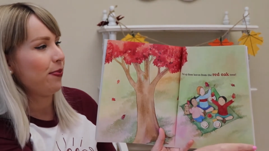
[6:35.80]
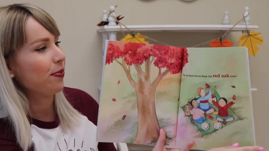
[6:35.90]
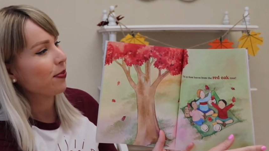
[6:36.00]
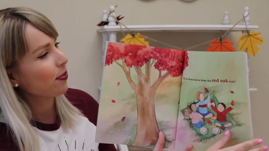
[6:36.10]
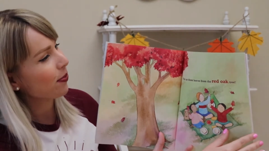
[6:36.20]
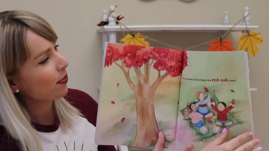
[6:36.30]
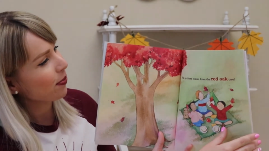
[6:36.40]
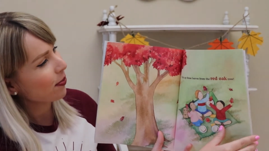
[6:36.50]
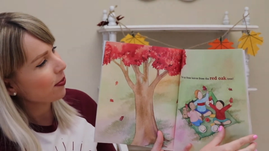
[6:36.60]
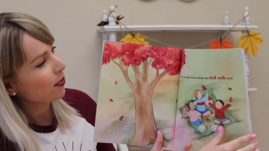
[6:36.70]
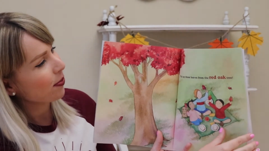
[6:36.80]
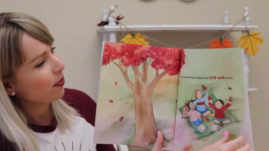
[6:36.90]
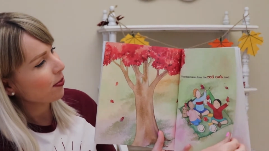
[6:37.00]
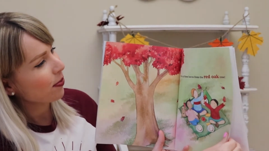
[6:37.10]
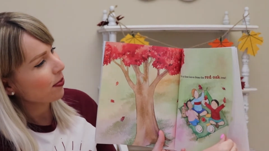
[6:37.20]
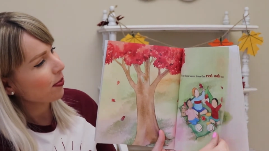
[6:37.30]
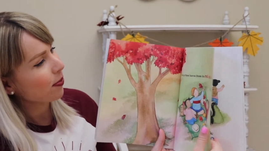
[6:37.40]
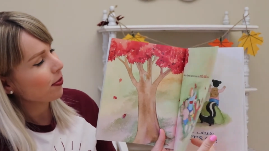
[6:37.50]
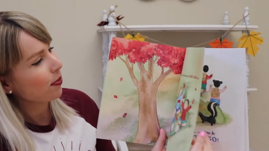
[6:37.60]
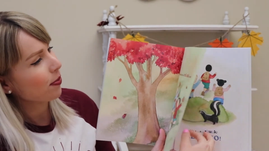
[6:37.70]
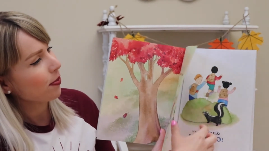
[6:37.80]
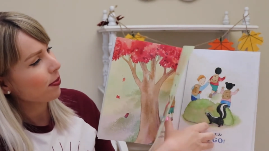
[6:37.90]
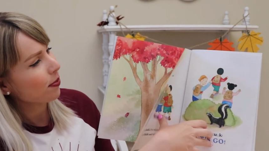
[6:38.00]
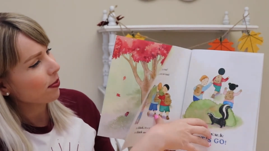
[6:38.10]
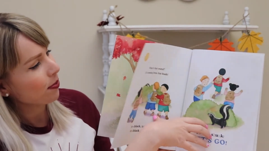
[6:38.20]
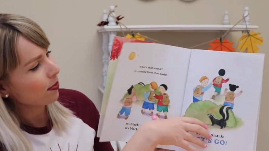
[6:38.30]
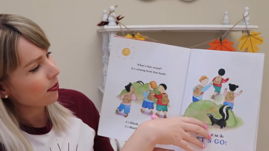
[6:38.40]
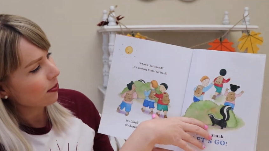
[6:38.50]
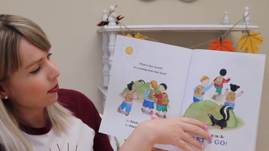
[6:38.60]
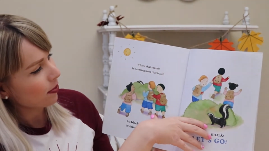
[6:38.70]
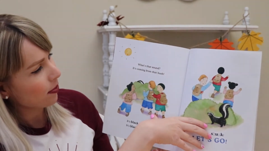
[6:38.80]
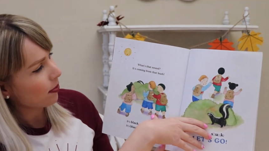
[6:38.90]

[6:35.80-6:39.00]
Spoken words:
No one is speaking in this clip.